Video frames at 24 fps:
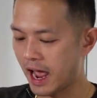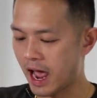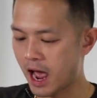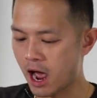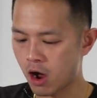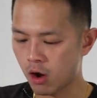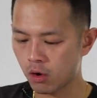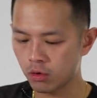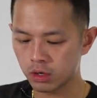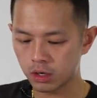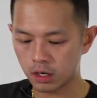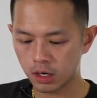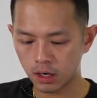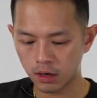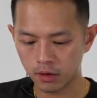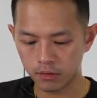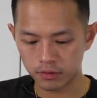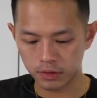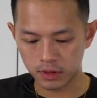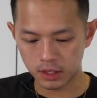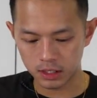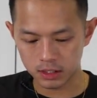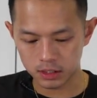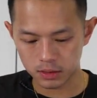out
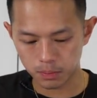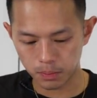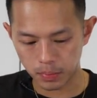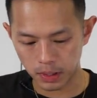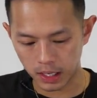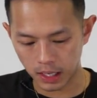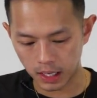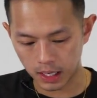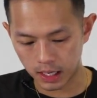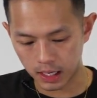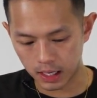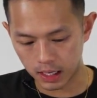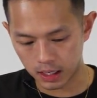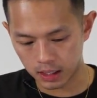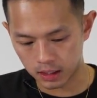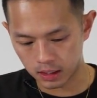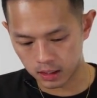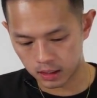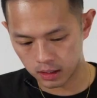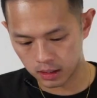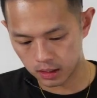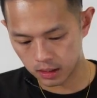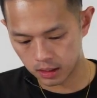of this pan.